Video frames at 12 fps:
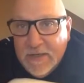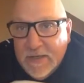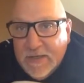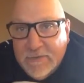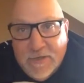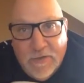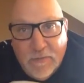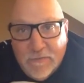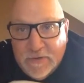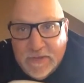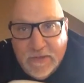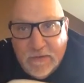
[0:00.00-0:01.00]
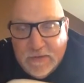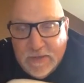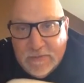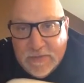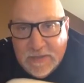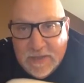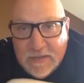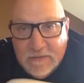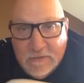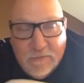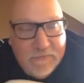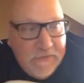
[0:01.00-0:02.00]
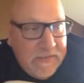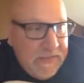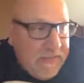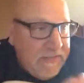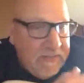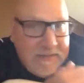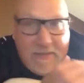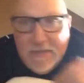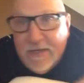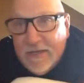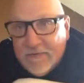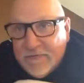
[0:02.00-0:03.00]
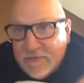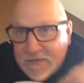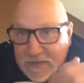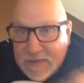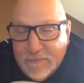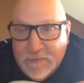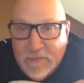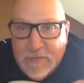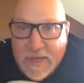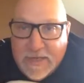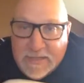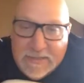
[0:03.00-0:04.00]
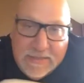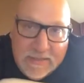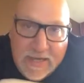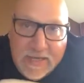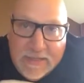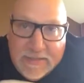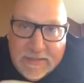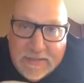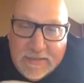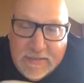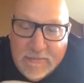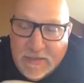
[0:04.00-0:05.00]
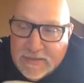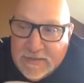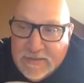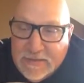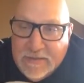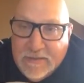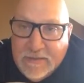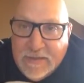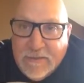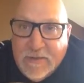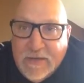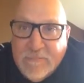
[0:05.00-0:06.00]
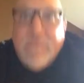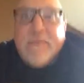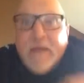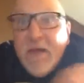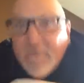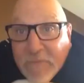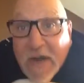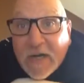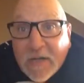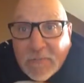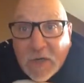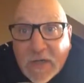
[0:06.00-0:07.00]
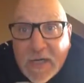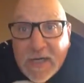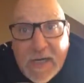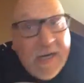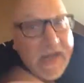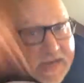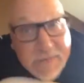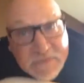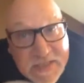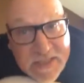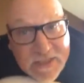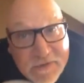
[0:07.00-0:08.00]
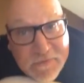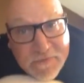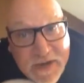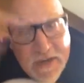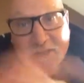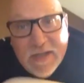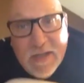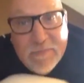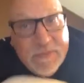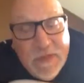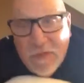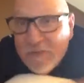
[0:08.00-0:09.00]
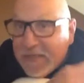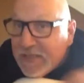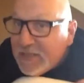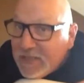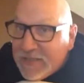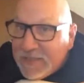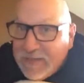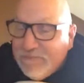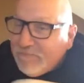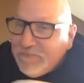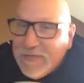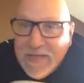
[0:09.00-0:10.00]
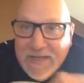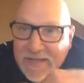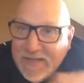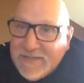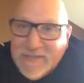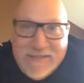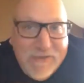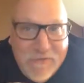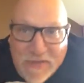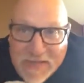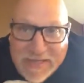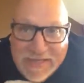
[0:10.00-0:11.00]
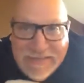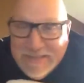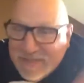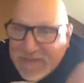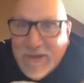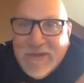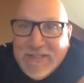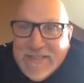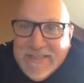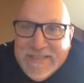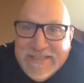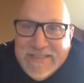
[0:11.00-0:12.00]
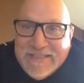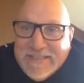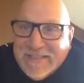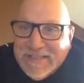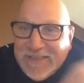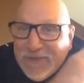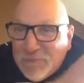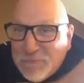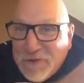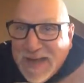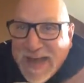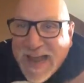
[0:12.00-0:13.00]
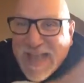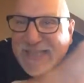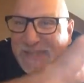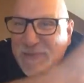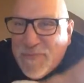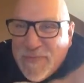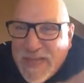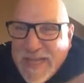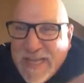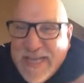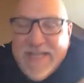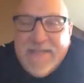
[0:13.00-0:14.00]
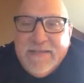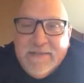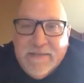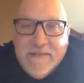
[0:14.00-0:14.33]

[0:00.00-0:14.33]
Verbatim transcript: anyway, hopefully it all comes together. Hopefully it's enough to get me back into Dallas and get my CDL. Anyway, fired up trucker here. I am still fired up. You know, this is just a it's just a thing. That's all it is. It's just a little rant, little thing